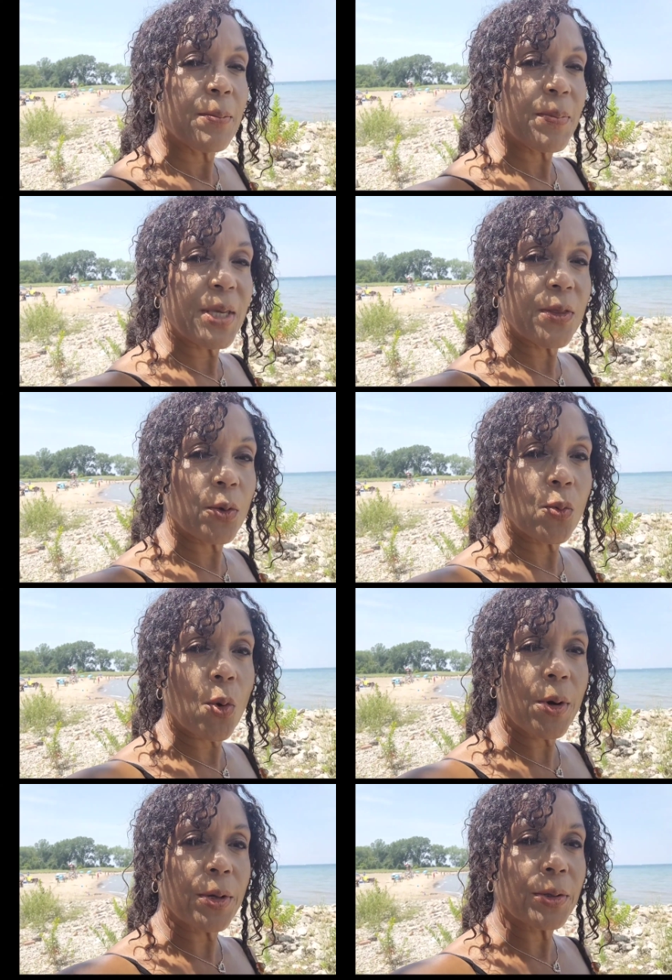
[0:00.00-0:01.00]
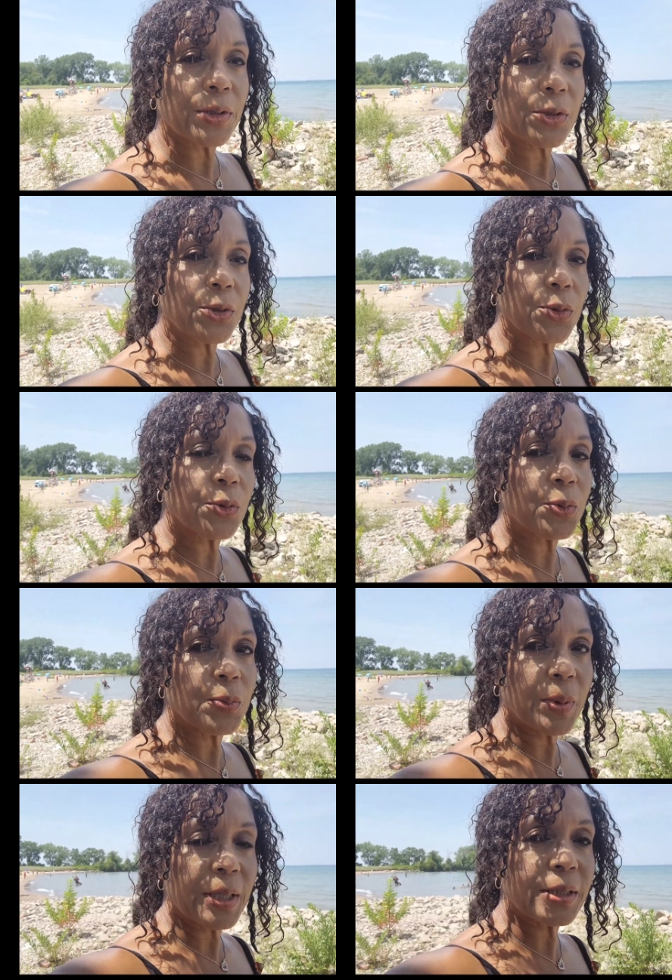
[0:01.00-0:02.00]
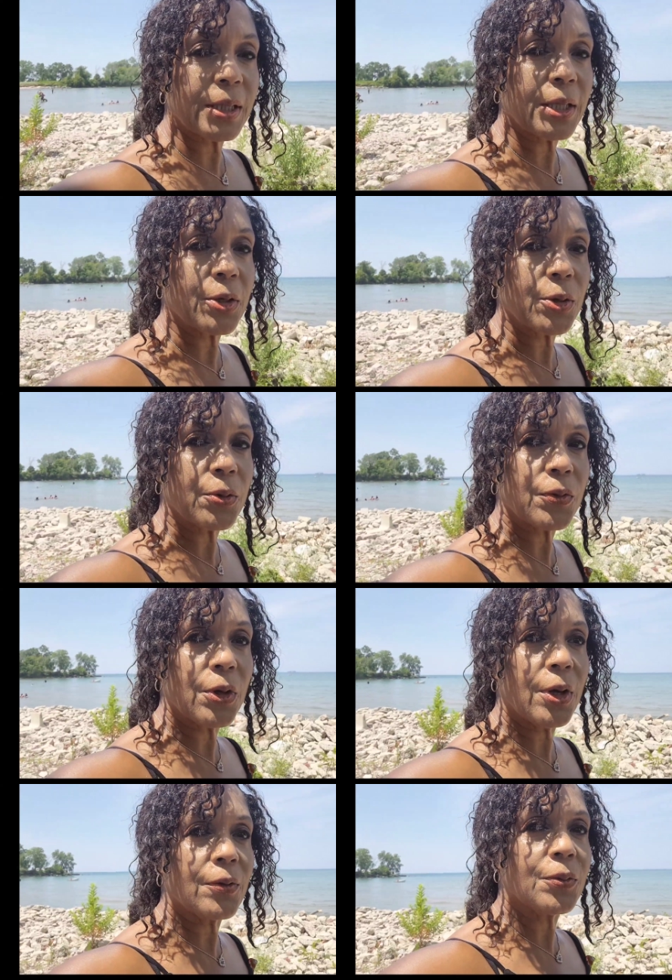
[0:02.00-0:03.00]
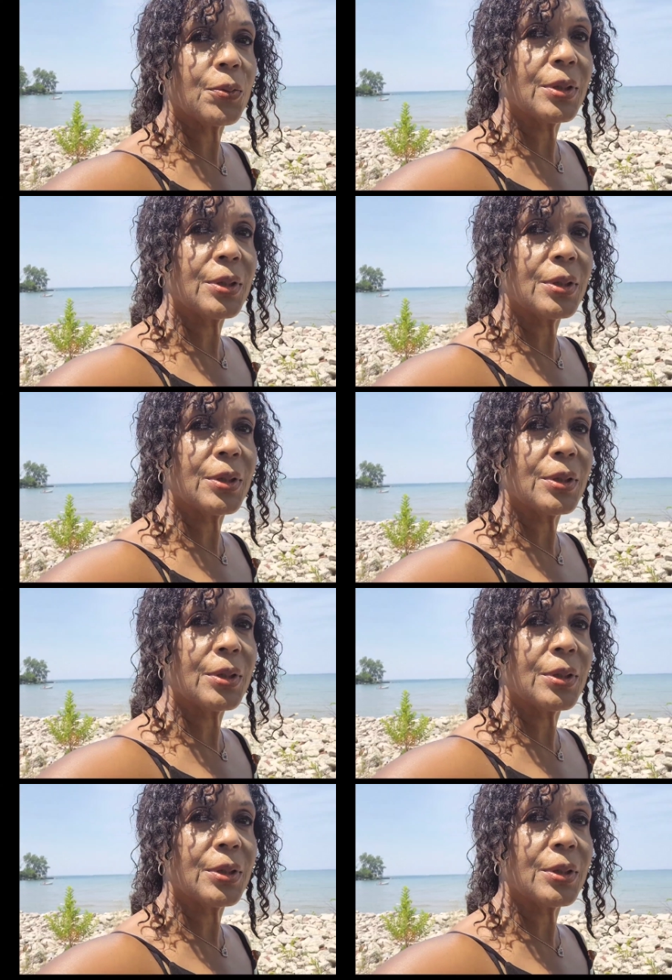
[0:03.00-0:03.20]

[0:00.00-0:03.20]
be the warriors to basically curb it off,